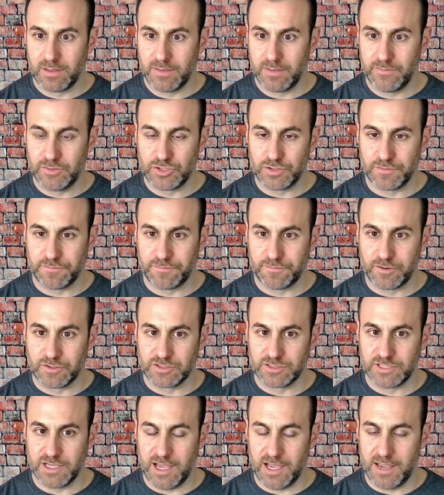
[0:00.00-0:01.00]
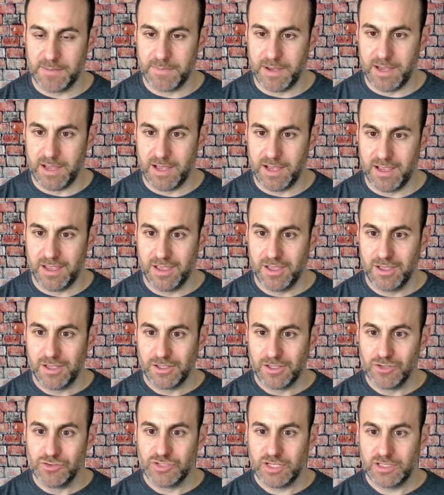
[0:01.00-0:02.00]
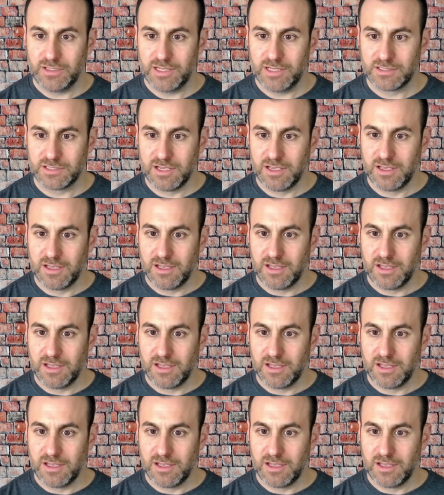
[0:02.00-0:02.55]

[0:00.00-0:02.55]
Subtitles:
If it's your first time using this,